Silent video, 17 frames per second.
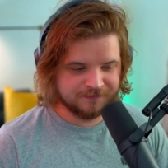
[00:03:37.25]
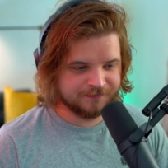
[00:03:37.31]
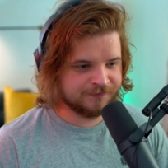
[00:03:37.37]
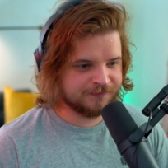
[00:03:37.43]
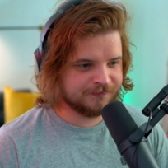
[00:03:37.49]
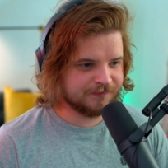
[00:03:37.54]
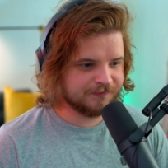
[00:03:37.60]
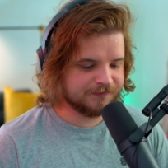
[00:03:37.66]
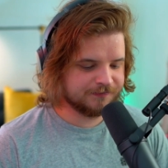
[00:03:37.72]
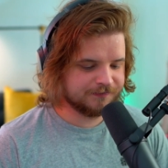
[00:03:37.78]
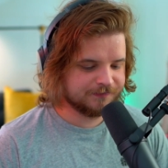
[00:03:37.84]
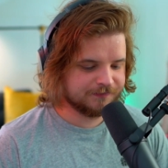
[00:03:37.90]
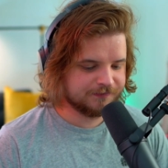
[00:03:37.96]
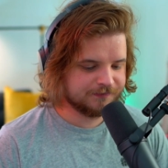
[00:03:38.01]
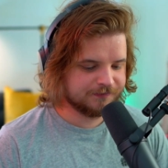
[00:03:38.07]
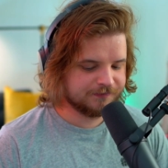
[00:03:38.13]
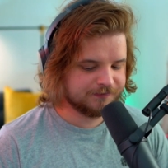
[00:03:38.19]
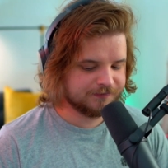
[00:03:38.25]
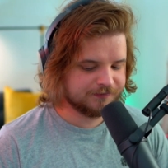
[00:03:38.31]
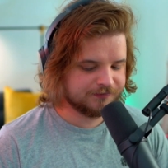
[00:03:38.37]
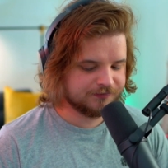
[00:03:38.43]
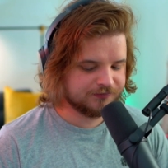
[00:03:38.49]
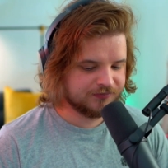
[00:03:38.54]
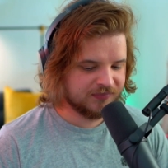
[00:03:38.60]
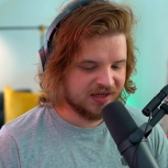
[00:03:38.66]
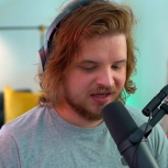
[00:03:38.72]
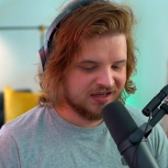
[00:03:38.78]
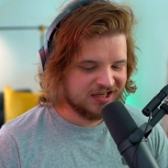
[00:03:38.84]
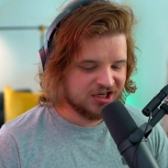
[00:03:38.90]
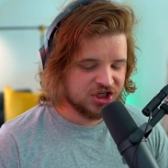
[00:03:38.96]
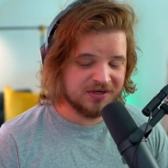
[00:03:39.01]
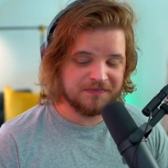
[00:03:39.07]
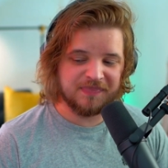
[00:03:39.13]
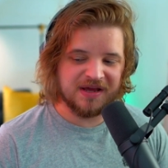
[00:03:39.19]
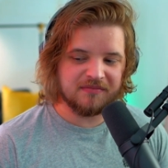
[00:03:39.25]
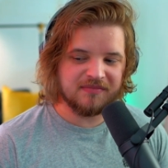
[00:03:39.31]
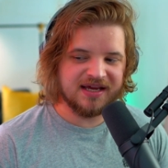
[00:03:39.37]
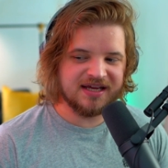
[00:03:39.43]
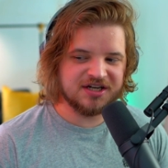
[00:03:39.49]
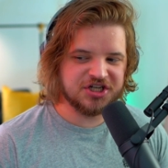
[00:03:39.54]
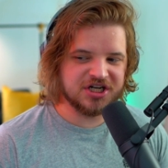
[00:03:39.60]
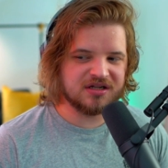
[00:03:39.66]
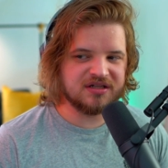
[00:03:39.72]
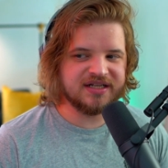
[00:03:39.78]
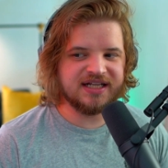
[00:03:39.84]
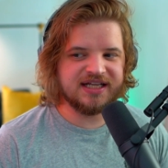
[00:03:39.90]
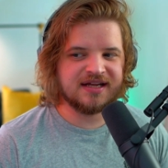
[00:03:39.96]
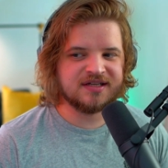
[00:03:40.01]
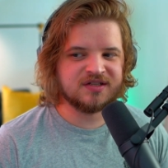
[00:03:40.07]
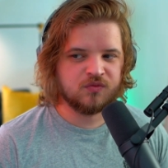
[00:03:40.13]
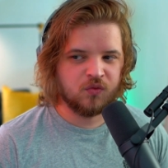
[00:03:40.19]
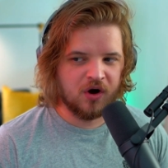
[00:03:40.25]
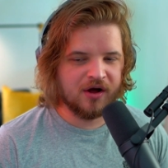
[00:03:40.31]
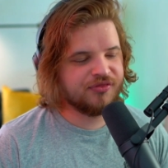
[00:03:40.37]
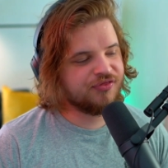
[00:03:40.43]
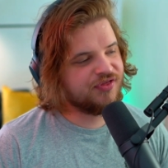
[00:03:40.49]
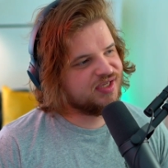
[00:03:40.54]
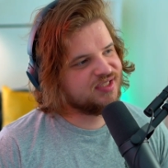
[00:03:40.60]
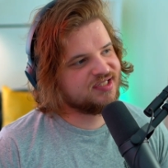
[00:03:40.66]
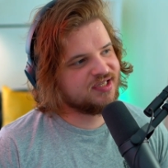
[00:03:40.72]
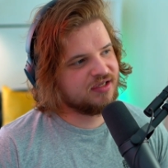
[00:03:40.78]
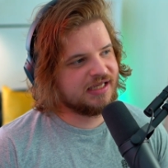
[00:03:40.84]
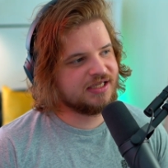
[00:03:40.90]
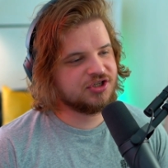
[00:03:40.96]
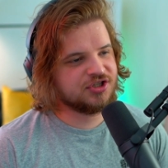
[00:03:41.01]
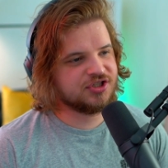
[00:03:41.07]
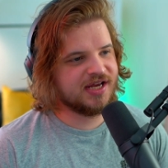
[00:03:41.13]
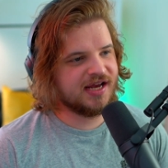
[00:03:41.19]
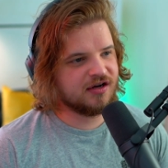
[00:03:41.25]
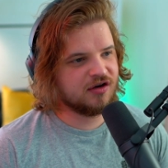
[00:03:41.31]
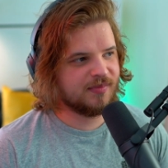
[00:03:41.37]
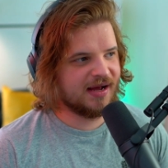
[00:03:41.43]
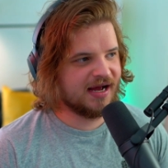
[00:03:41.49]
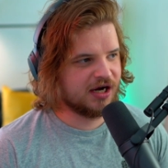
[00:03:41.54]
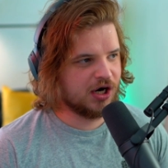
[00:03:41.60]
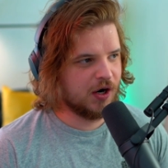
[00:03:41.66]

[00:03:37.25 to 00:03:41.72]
mm, she bit me. She clearly doesn't want this, so let's just take her back